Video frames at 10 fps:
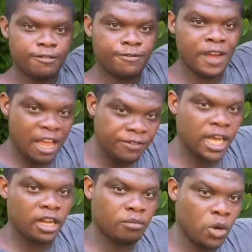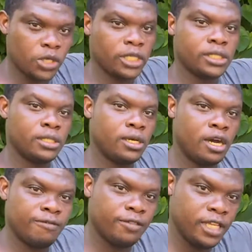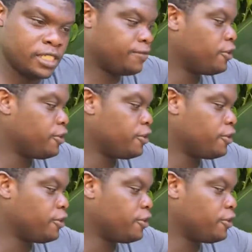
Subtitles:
a 5-gallon bucket of this